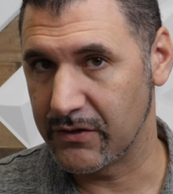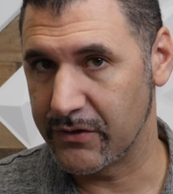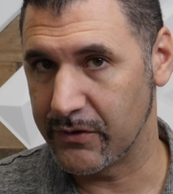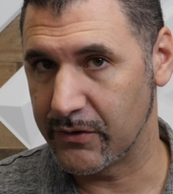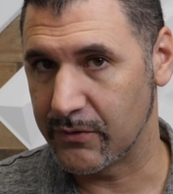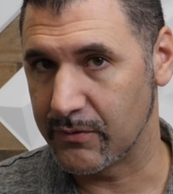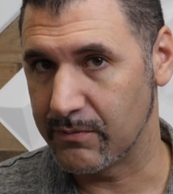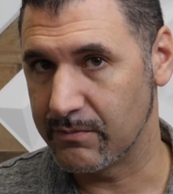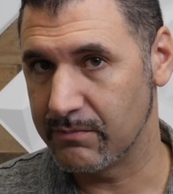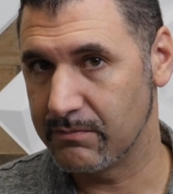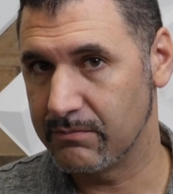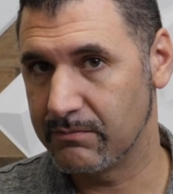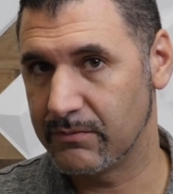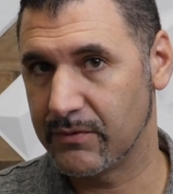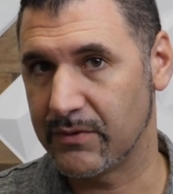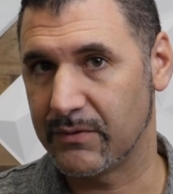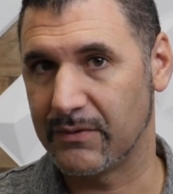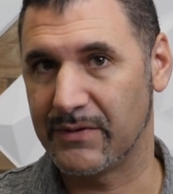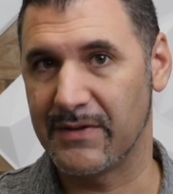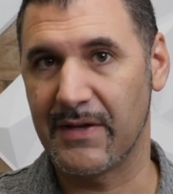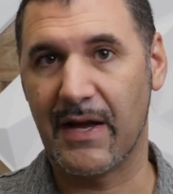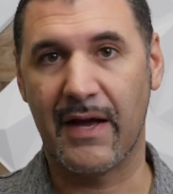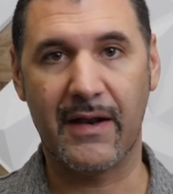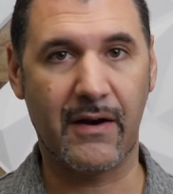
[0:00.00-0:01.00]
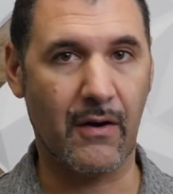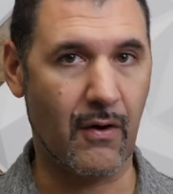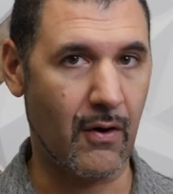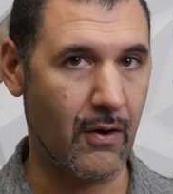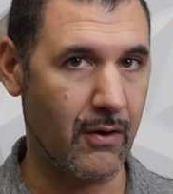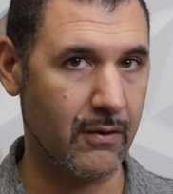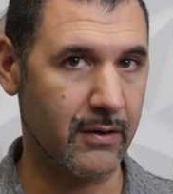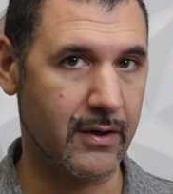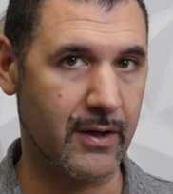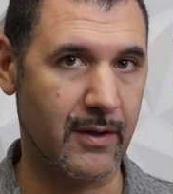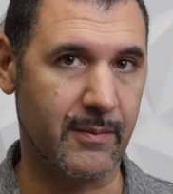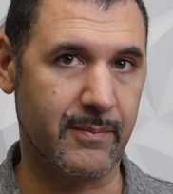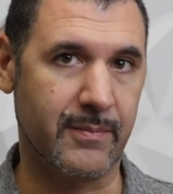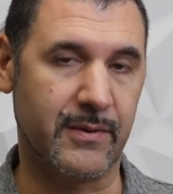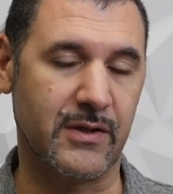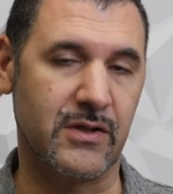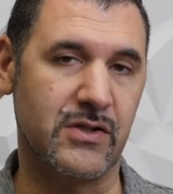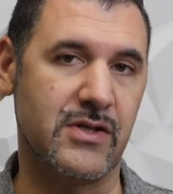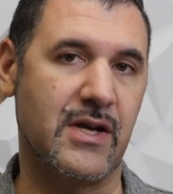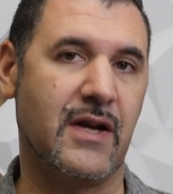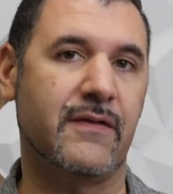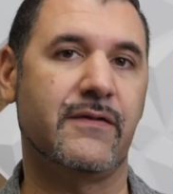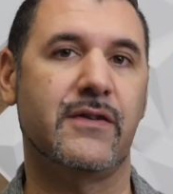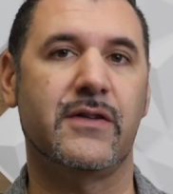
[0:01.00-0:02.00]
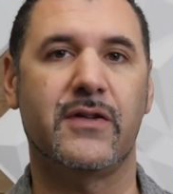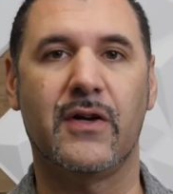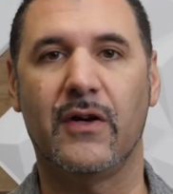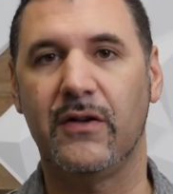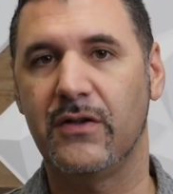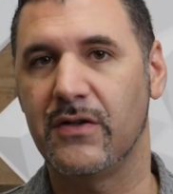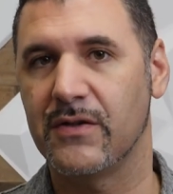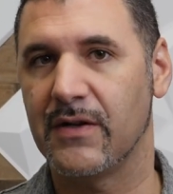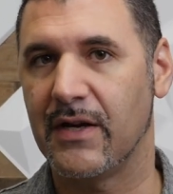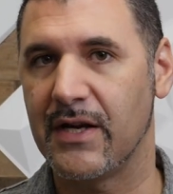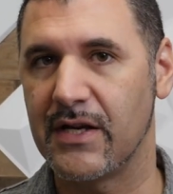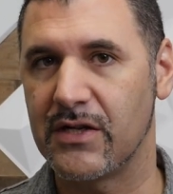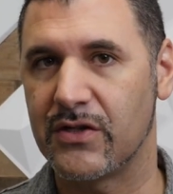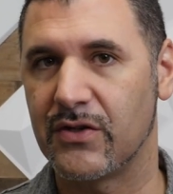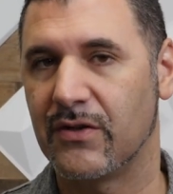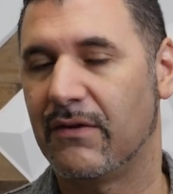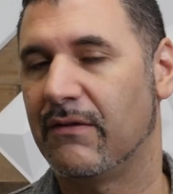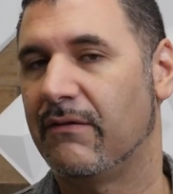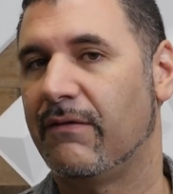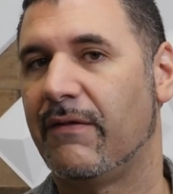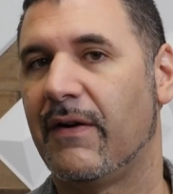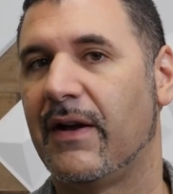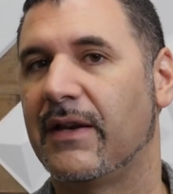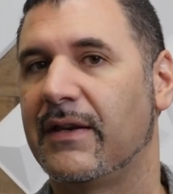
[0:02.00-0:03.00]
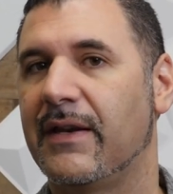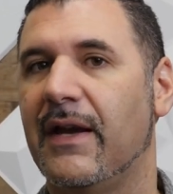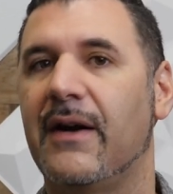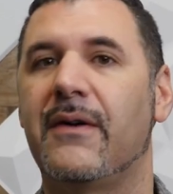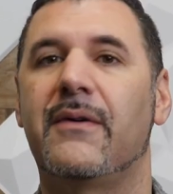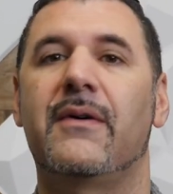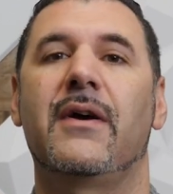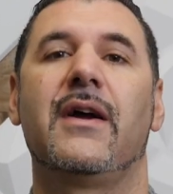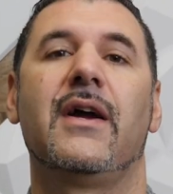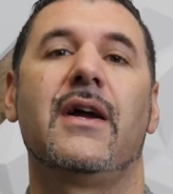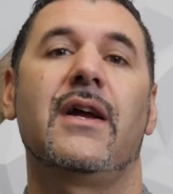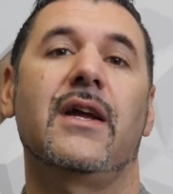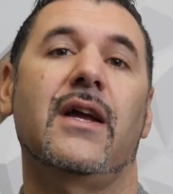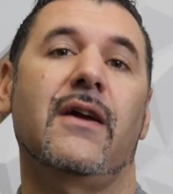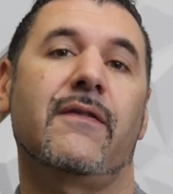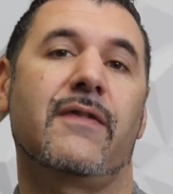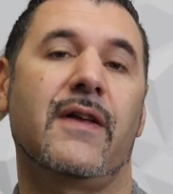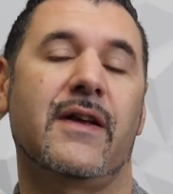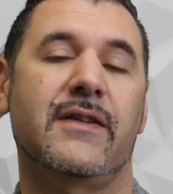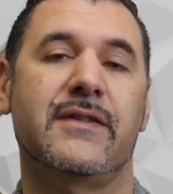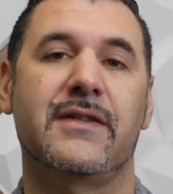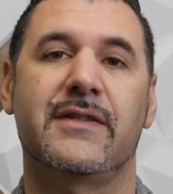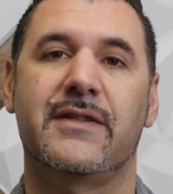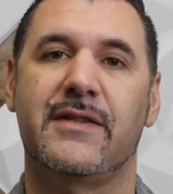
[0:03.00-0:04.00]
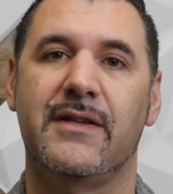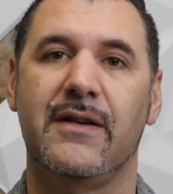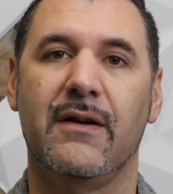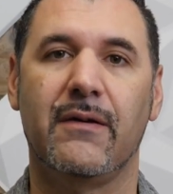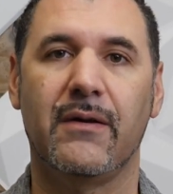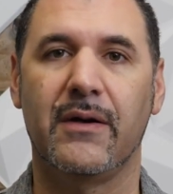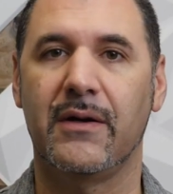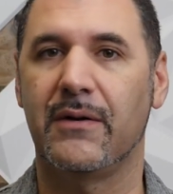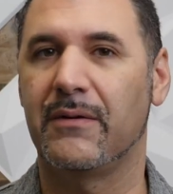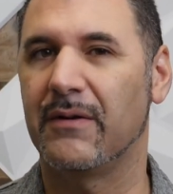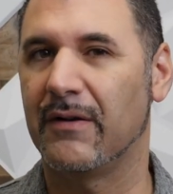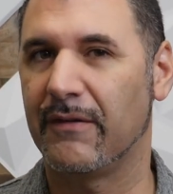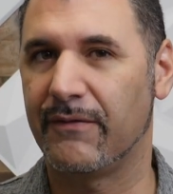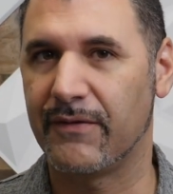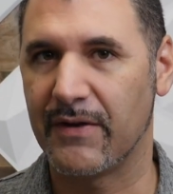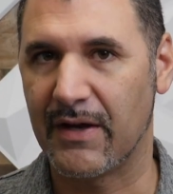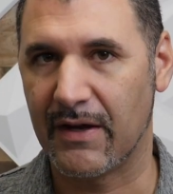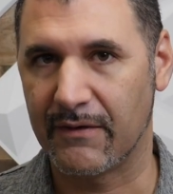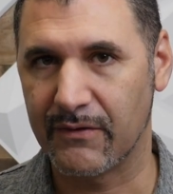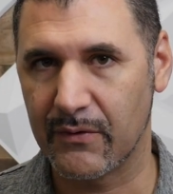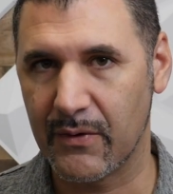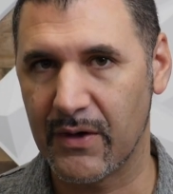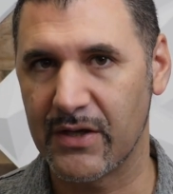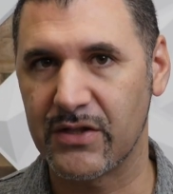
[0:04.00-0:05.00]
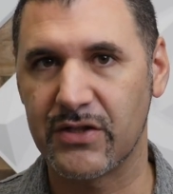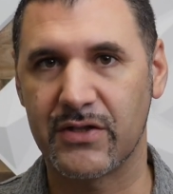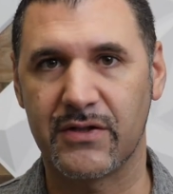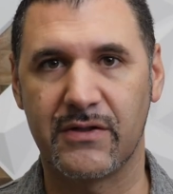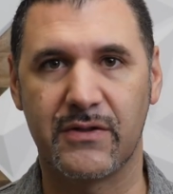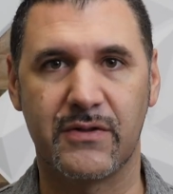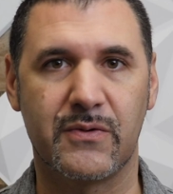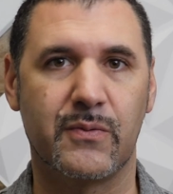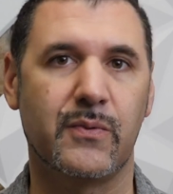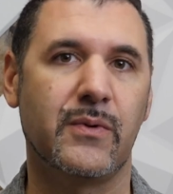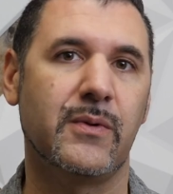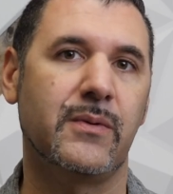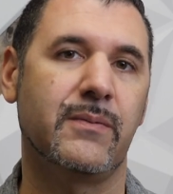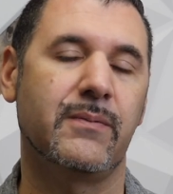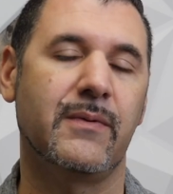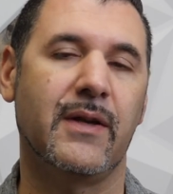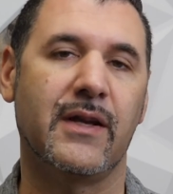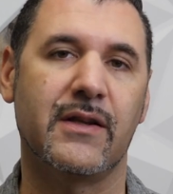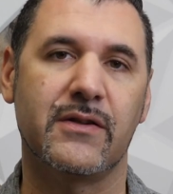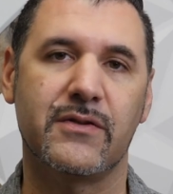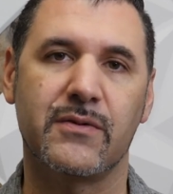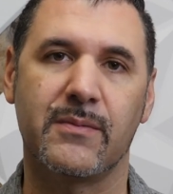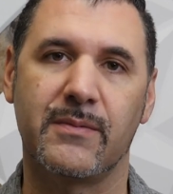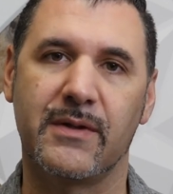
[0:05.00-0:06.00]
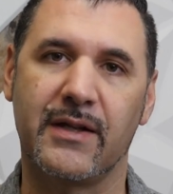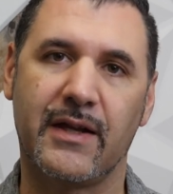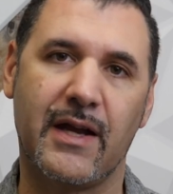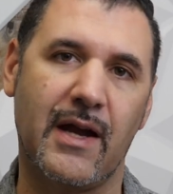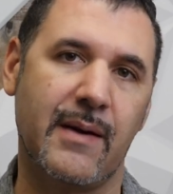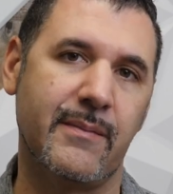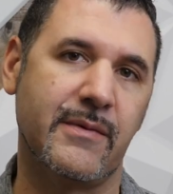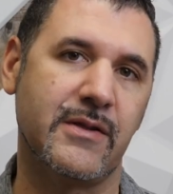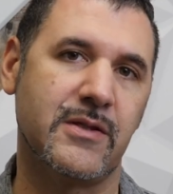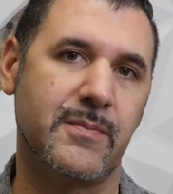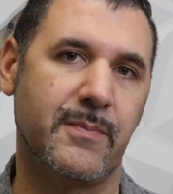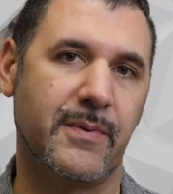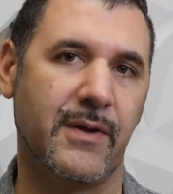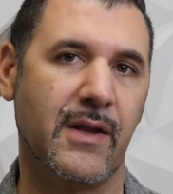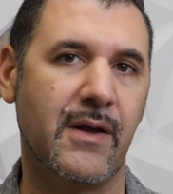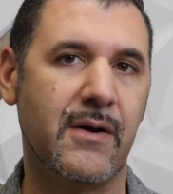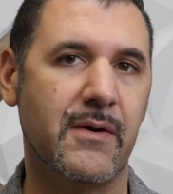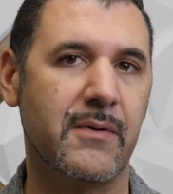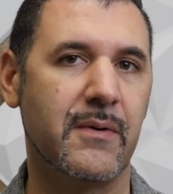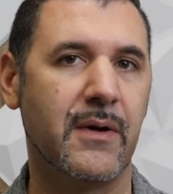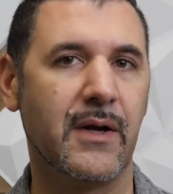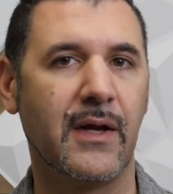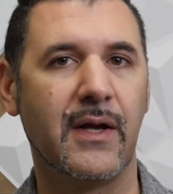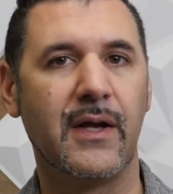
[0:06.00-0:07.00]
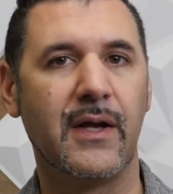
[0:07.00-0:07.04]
do. So it's not all companies. You have to talk to your agent and find out if that's a scenario. If you have questions, we'll answer them in the comments below.